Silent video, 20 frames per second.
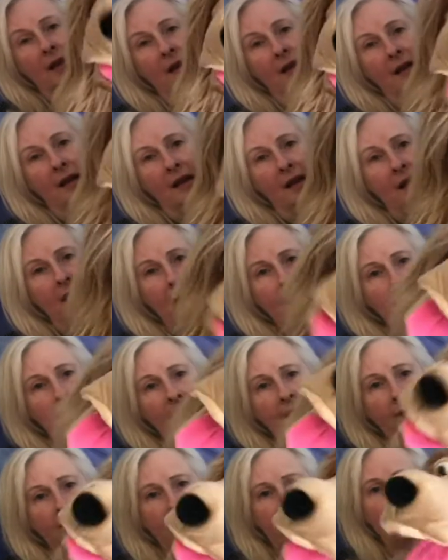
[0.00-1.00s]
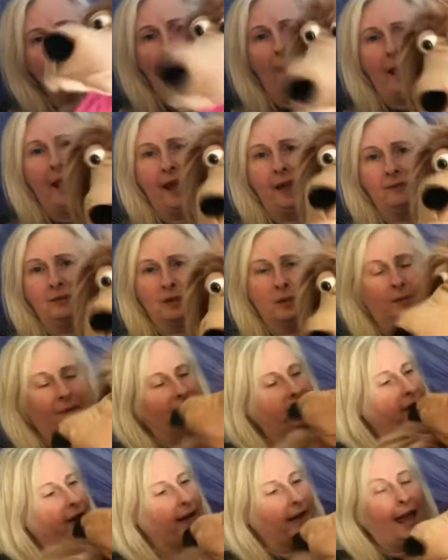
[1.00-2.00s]
Lovely wave, she'll be very
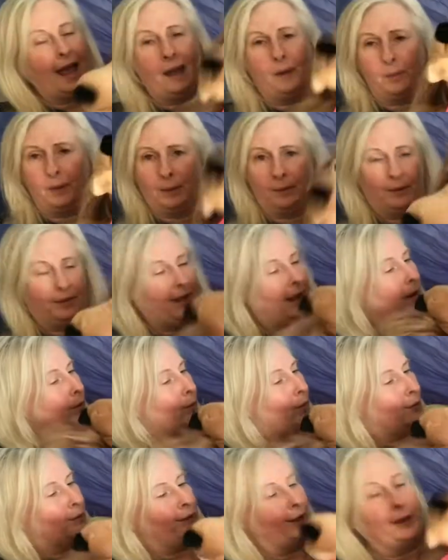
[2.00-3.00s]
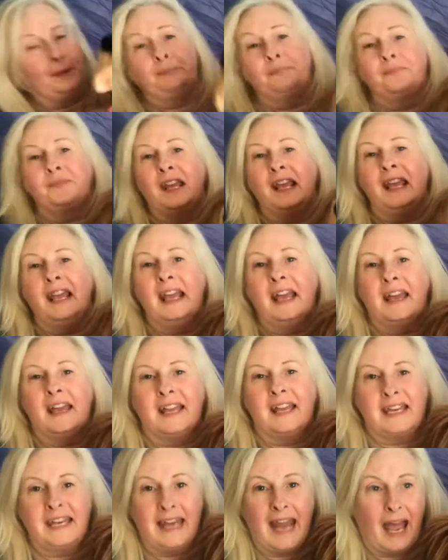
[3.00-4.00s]
happy with that, won't you?
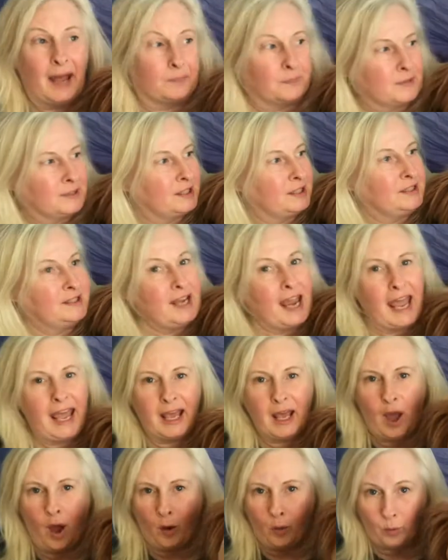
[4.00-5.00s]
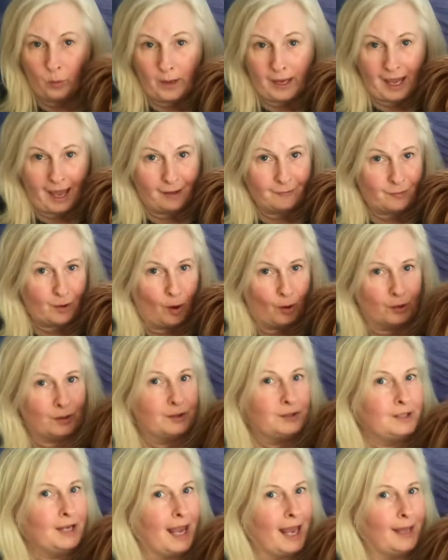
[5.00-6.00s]
Now, today we have got
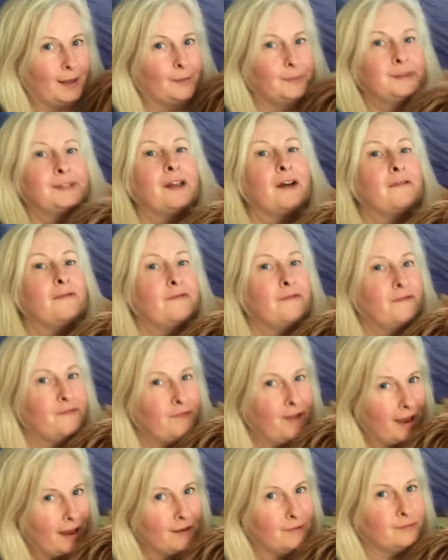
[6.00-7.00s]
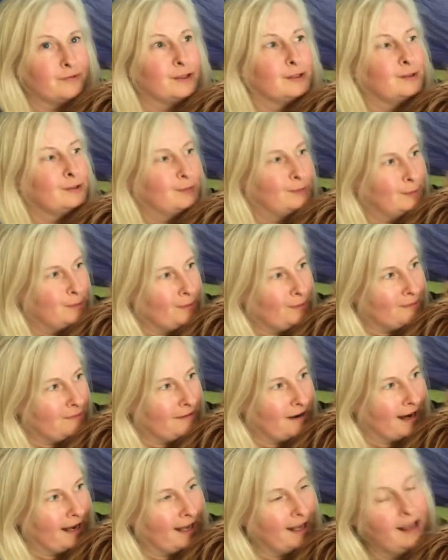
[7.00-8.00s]
Nell's favourite
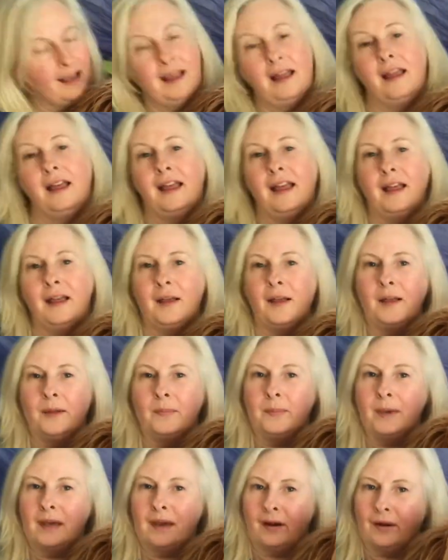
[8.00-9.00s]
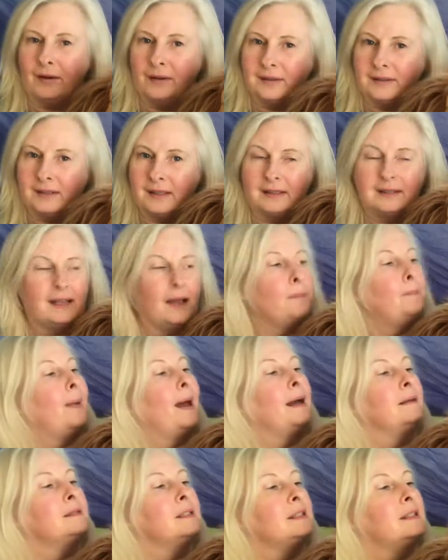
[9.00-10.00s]
story because it's about a
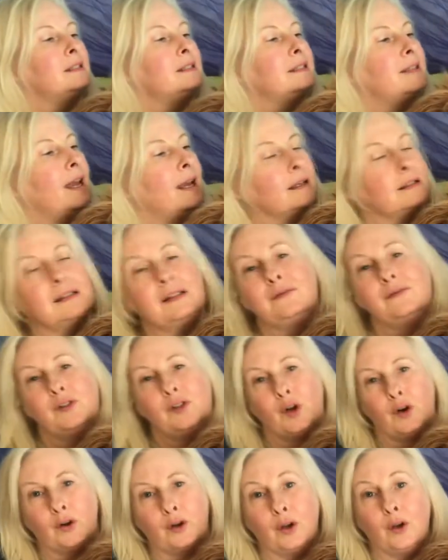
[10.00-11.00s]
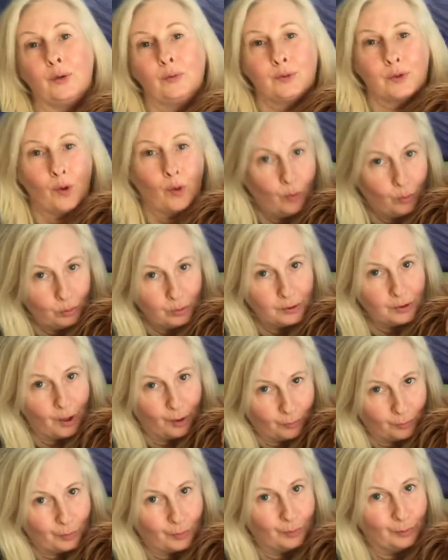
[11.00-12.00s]
detective dog who's also
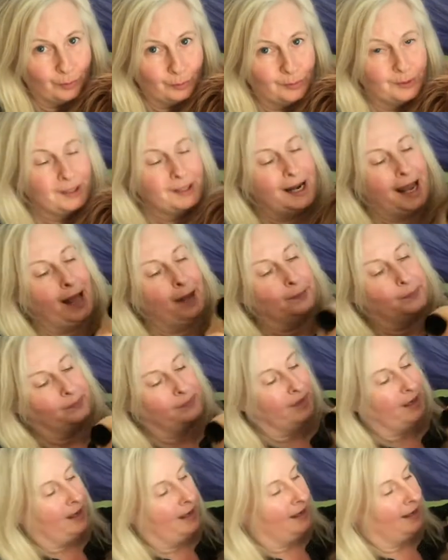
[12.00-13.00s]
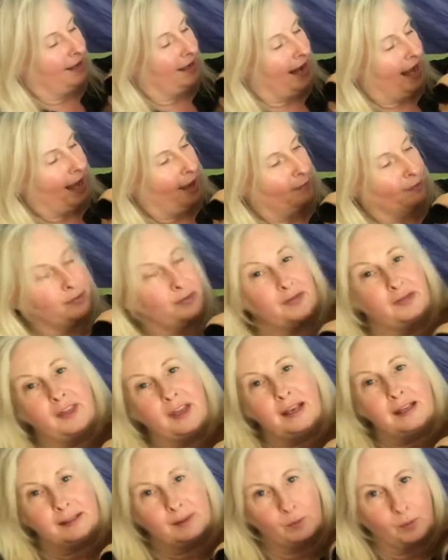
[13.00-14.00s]
called Nell. Now,
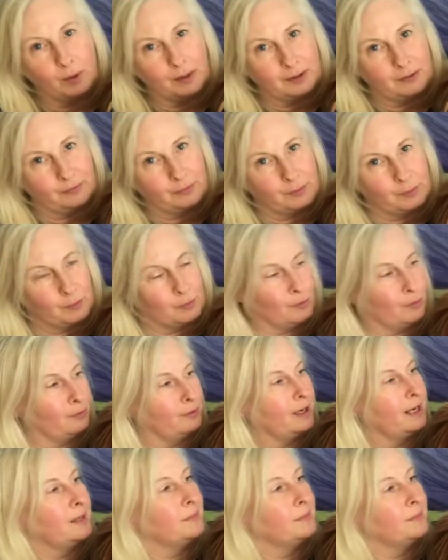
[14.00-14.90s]
this wonderful story